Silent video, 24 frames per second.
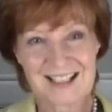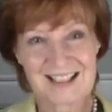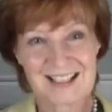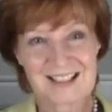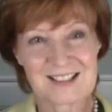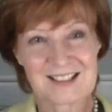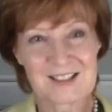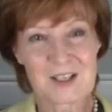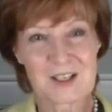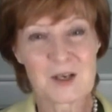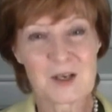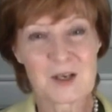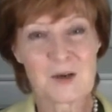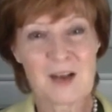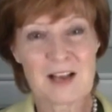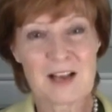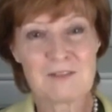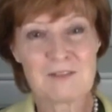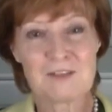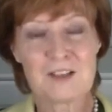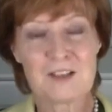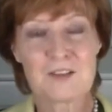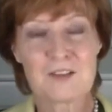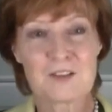So
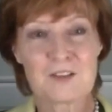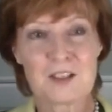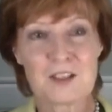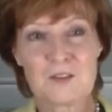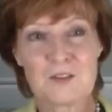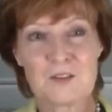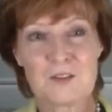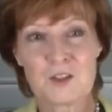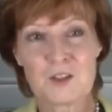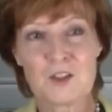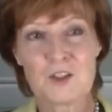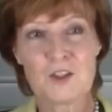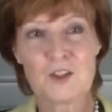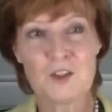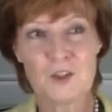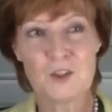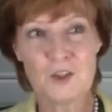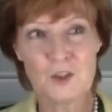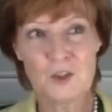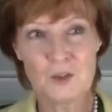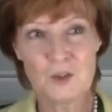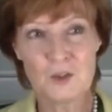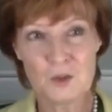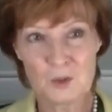everything that
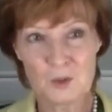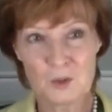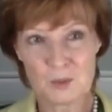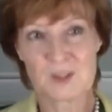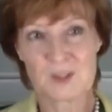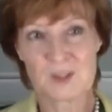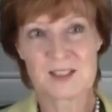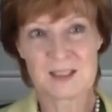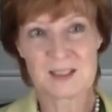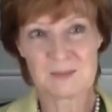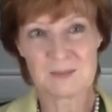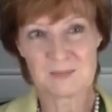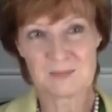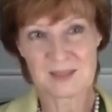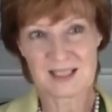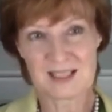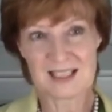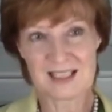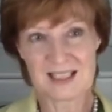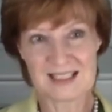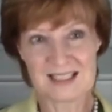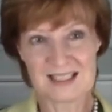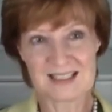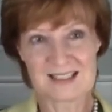you put in
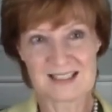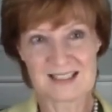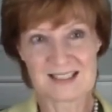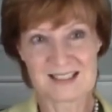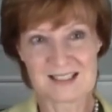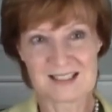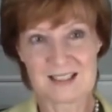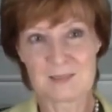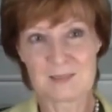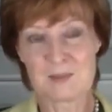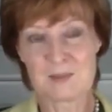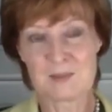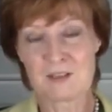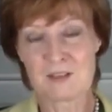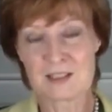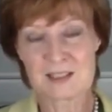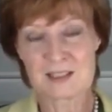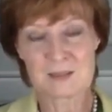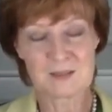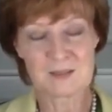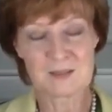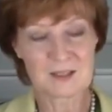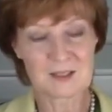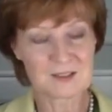place, and I'll be
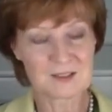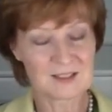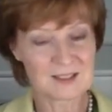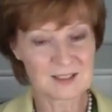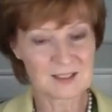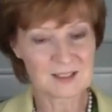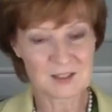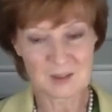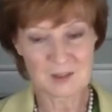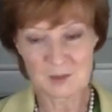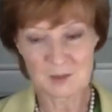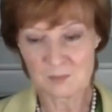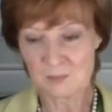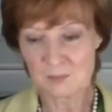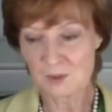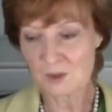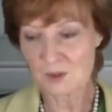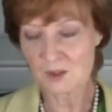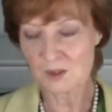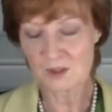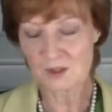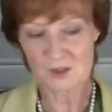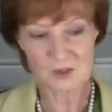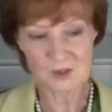writing about this in the
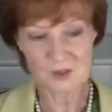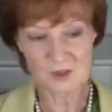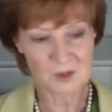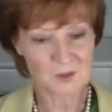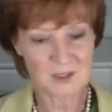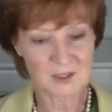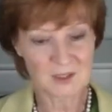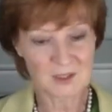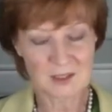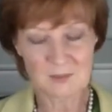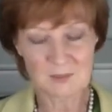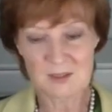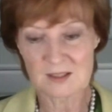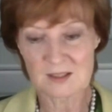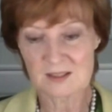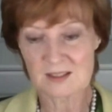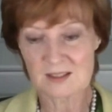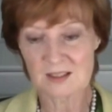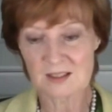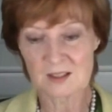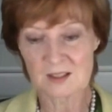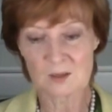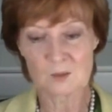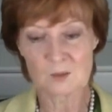book and talking about it
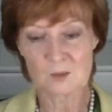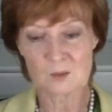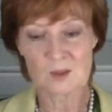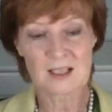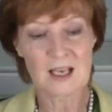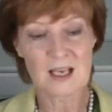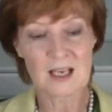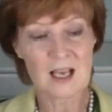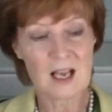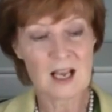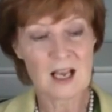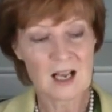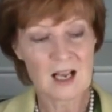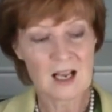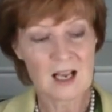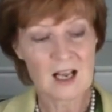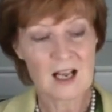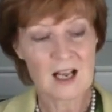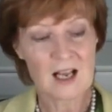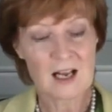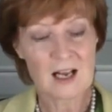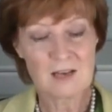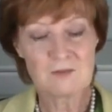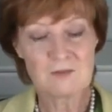in Hawaii,
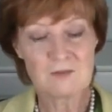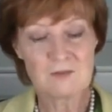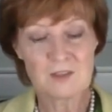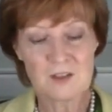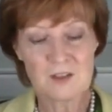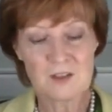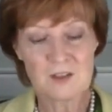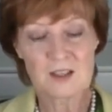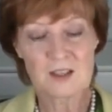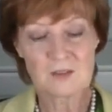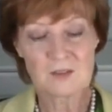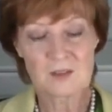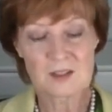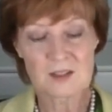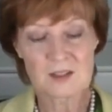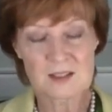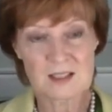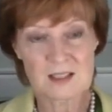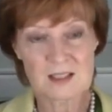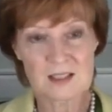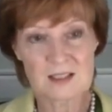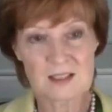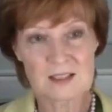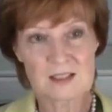everything that
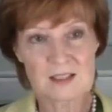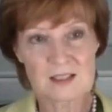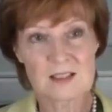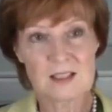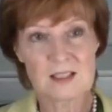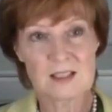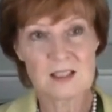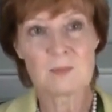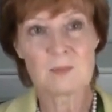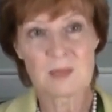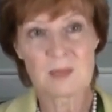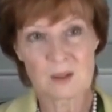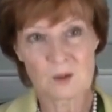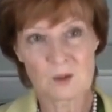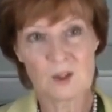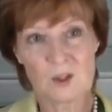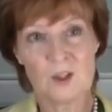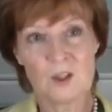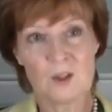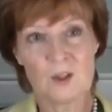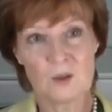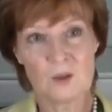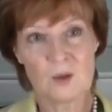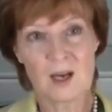is seen about
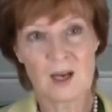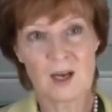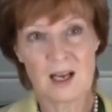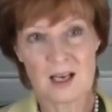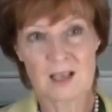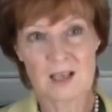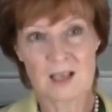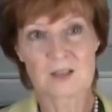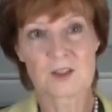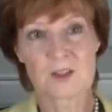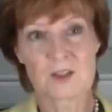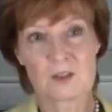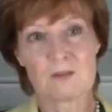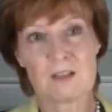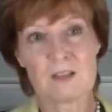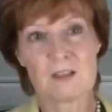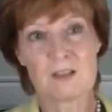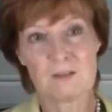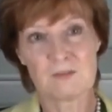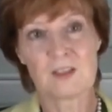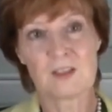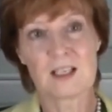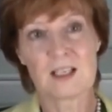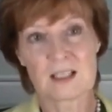you has to
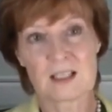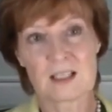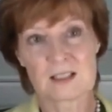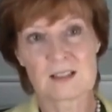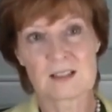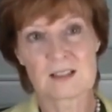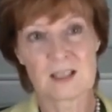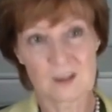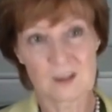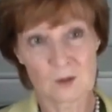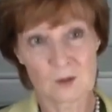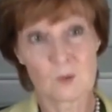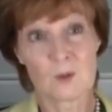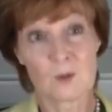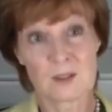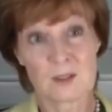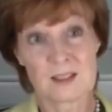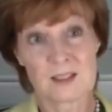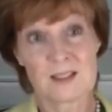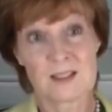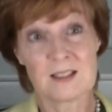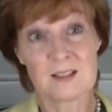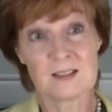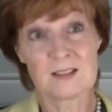reflect that
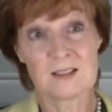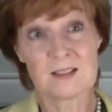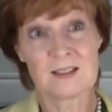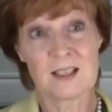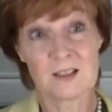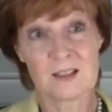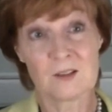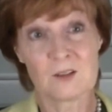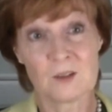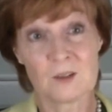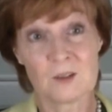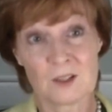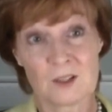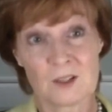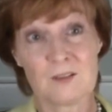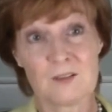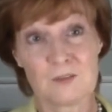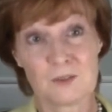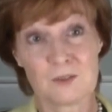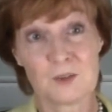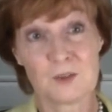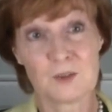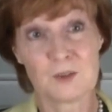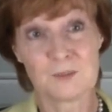quality that they are looking
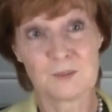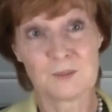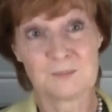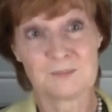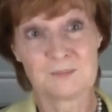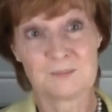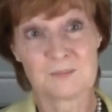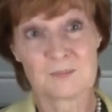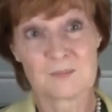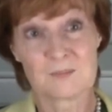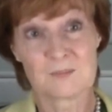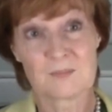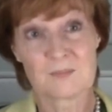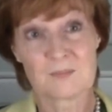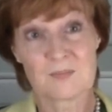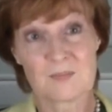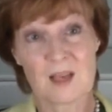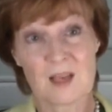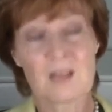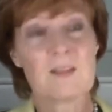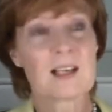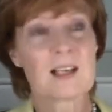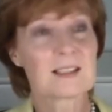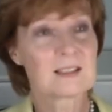for.
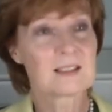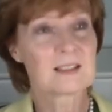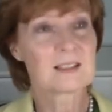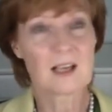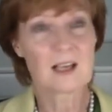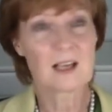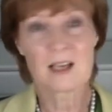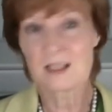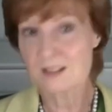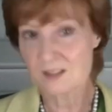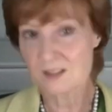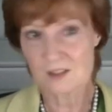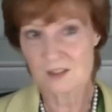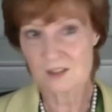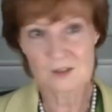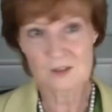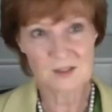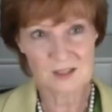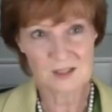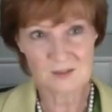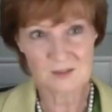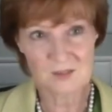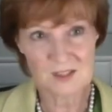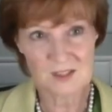And that's
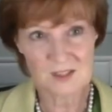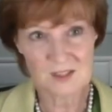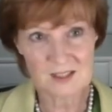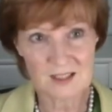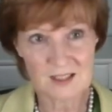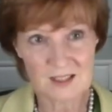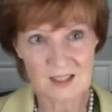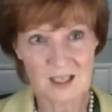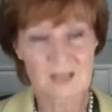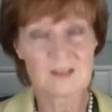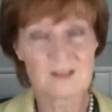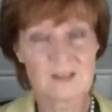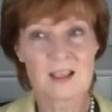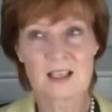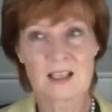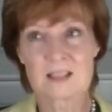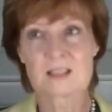exclusivity. And